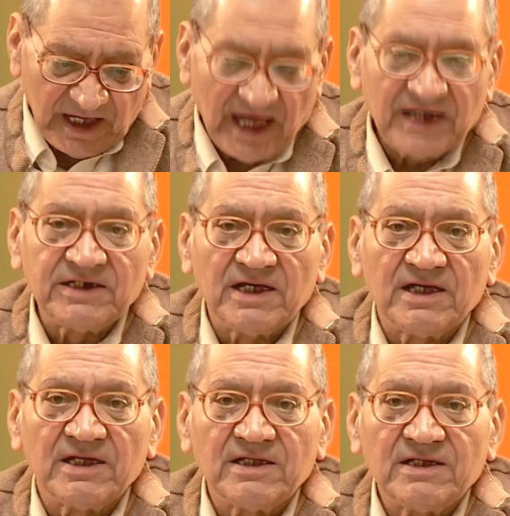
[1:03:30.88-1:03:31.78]
And
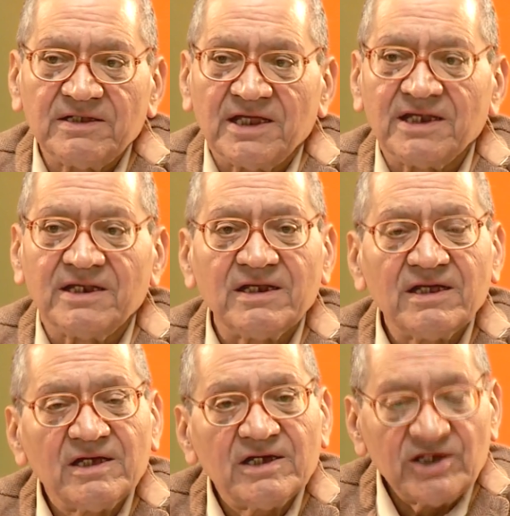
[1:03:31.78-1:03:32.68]
then
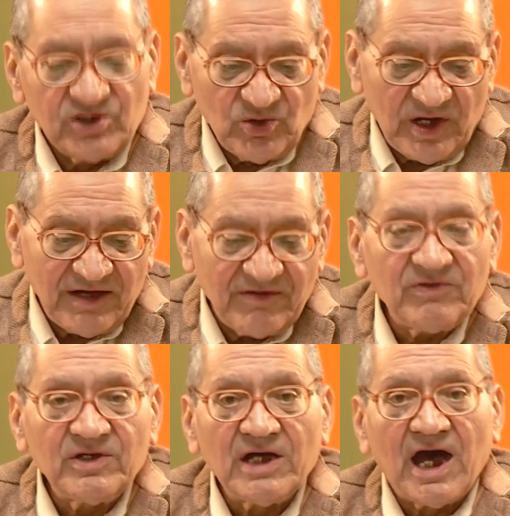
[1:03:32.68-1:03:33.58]
you
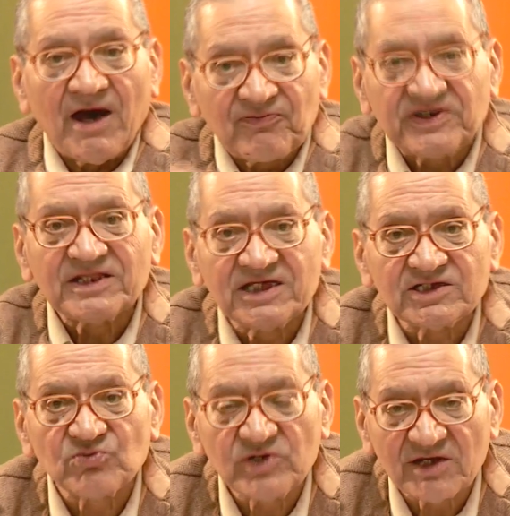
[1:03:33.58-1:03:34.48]
have, after
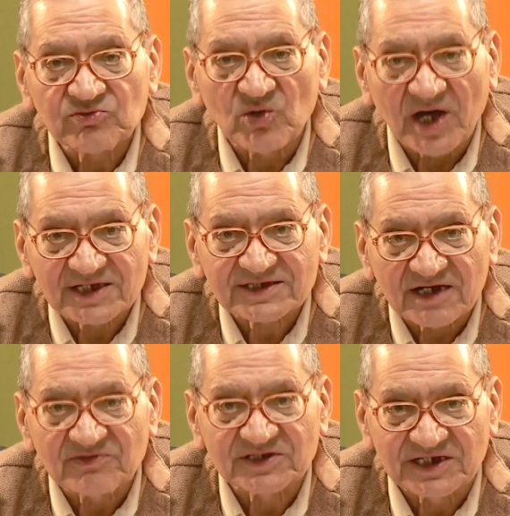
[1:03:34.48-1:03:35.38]
this we have to
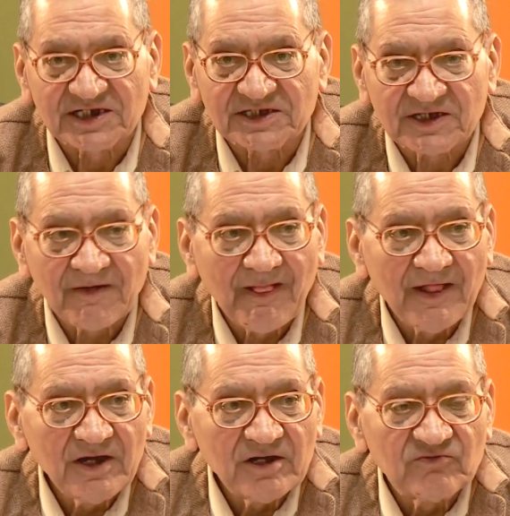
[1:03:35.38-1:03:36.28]
ask ourselves,
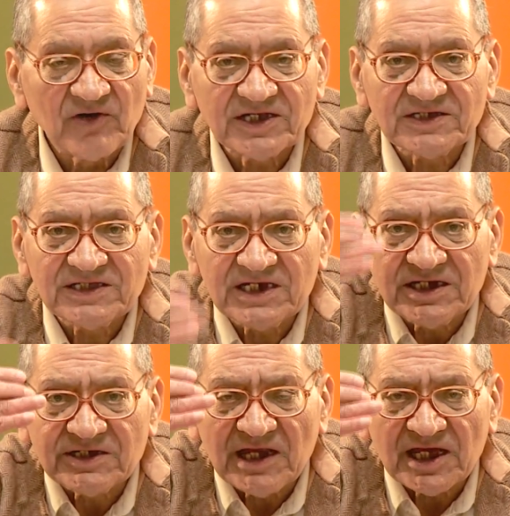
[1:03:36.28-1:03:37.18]
what is
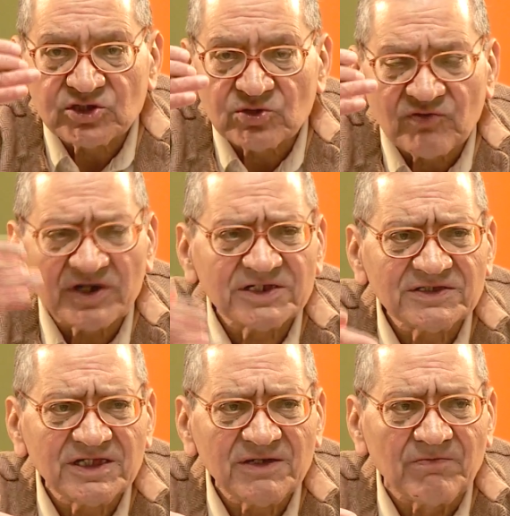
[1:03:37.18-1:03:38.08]

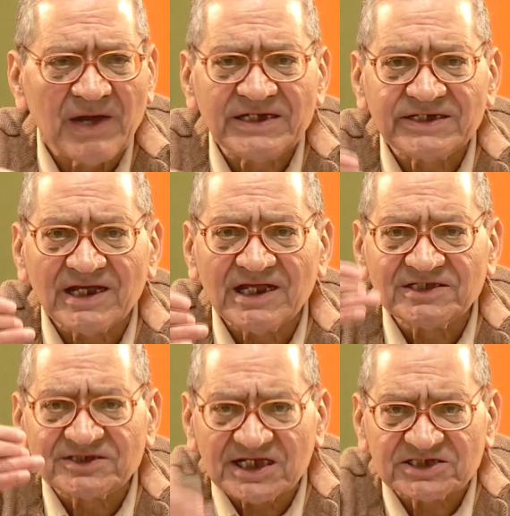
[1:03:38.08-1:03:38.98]
the mental
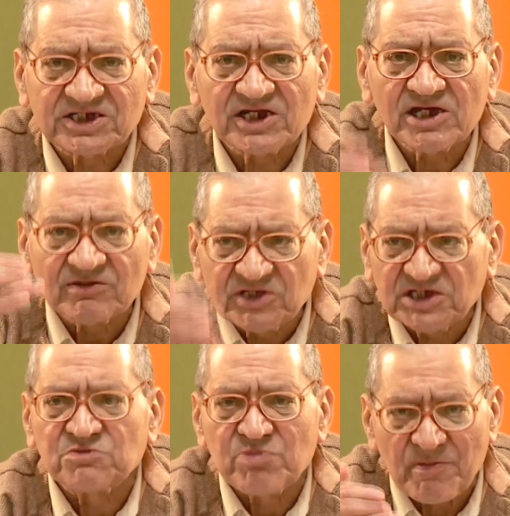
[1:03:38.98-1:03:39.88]
ancestry of
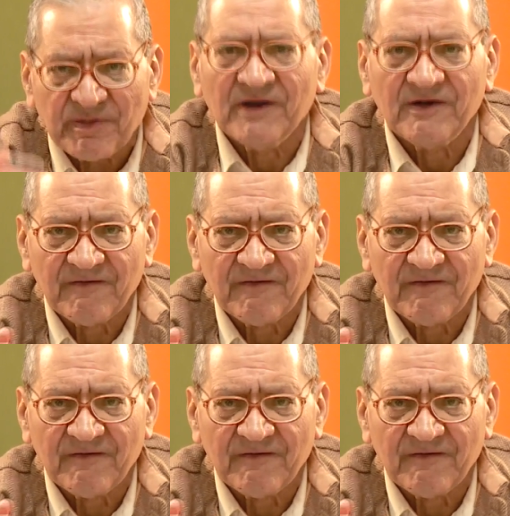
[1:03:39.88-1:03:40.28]
these people?